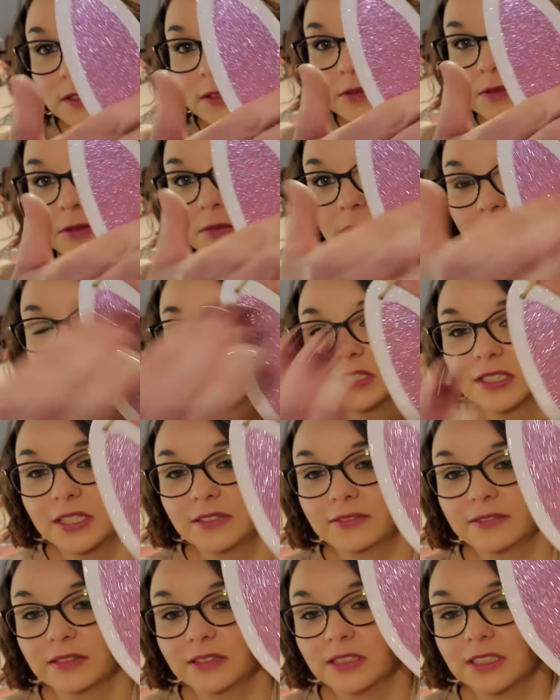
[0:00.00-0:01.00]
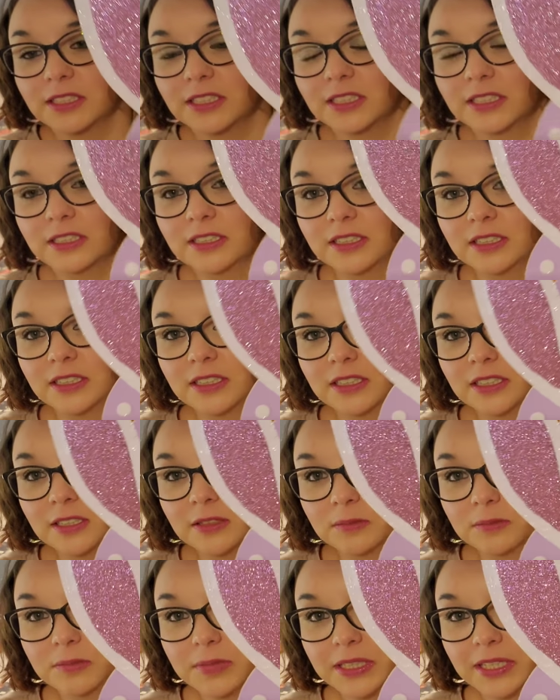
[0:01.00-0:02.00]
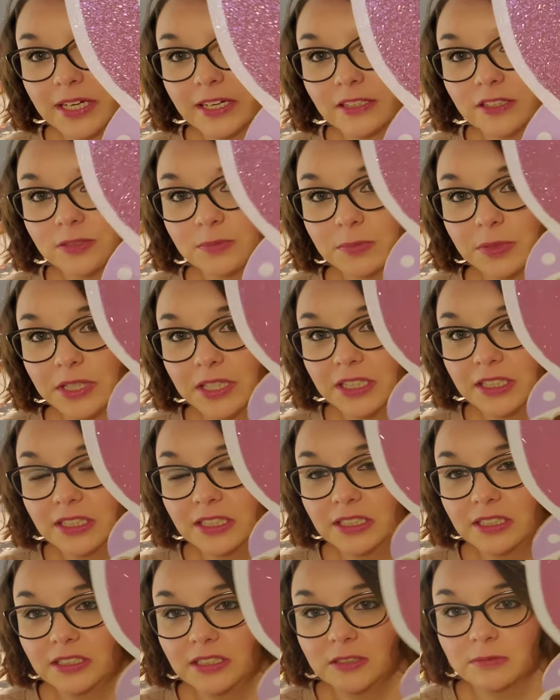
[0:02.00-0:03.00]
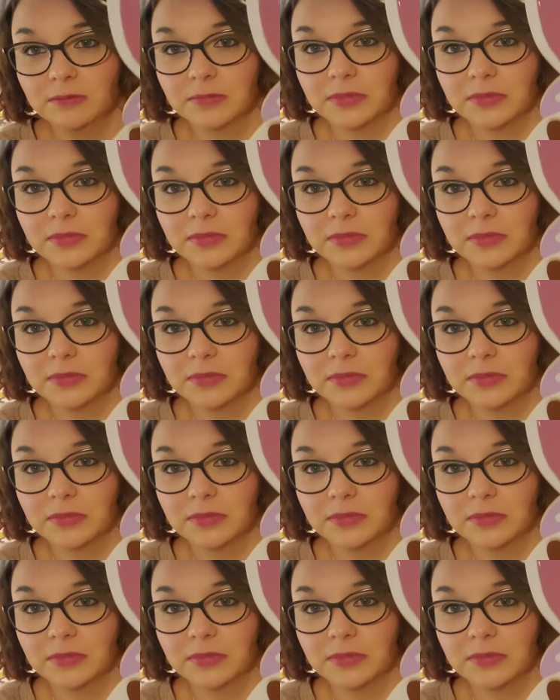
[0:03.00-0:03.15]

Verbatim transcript: will most definitely be hairspraying him